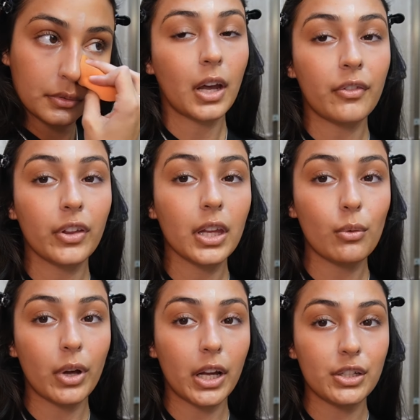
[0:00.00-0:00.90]
I feel like
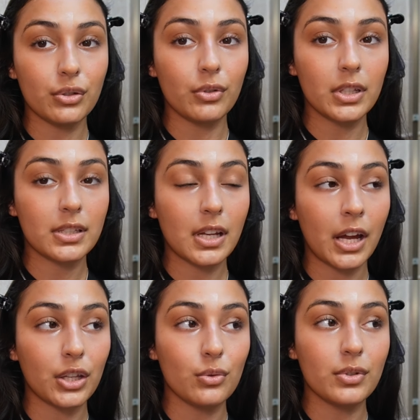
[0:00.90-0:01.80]
when I do this, I
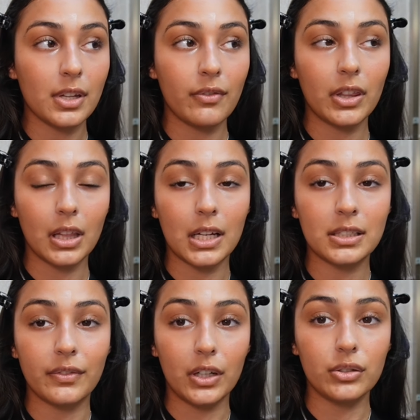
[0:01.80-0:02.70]
use even less
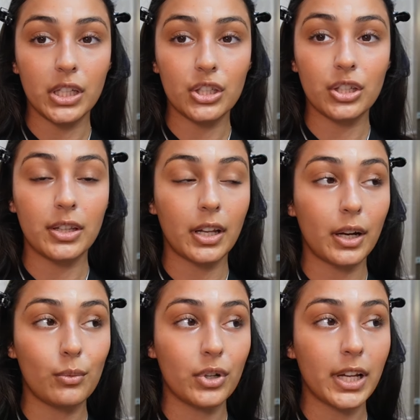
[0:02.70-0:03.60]
foundation than
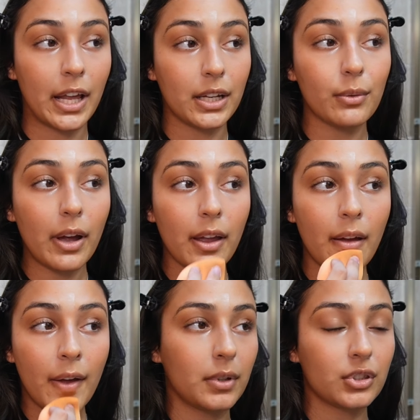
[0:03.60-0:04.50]
I would anyway,
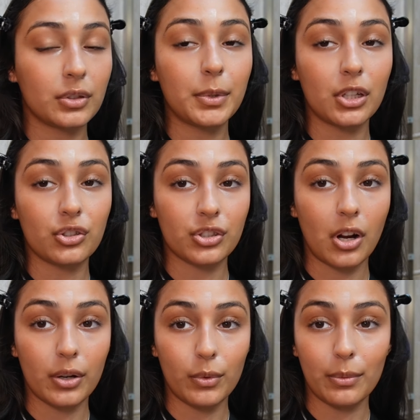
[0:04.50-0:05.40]
just because you're
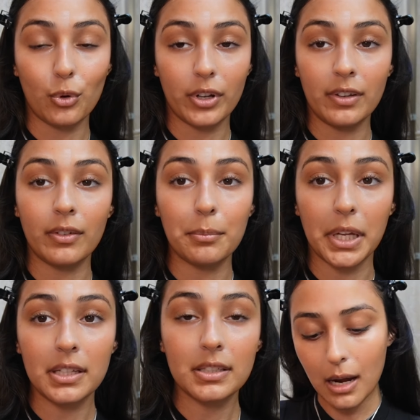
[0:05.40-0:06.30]
starting with a more even
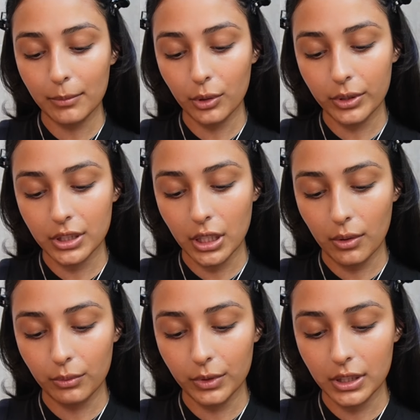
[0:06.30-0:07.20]
base. Now I'm going to
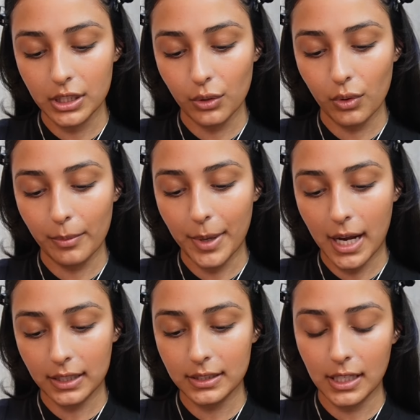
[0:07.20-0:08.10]
go in with the Dior
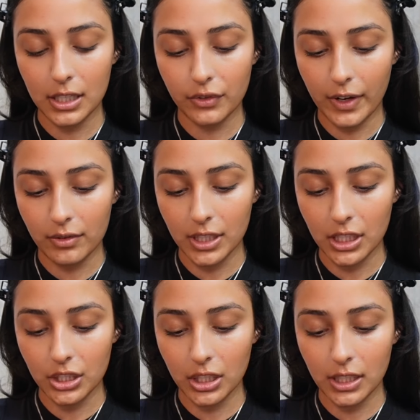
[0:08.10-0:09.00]
Backstage
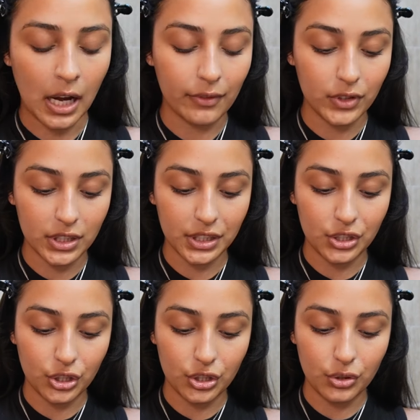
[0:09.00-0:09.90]
foundation. Obviously
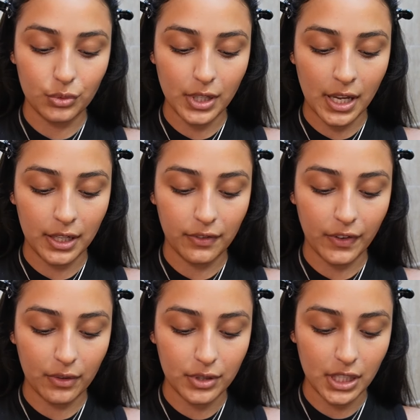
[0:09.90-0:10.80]
just use any
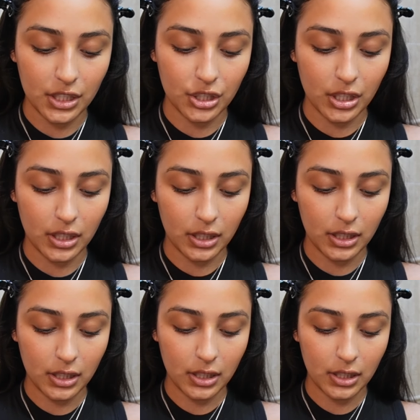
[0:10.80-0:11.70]
foundation
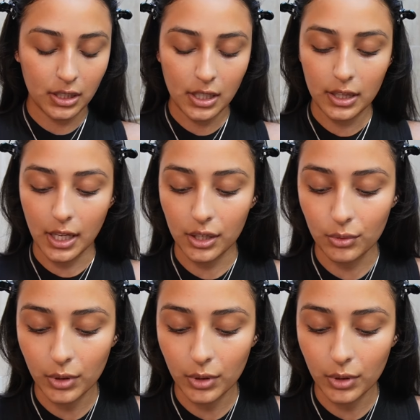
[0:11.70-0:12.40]
that you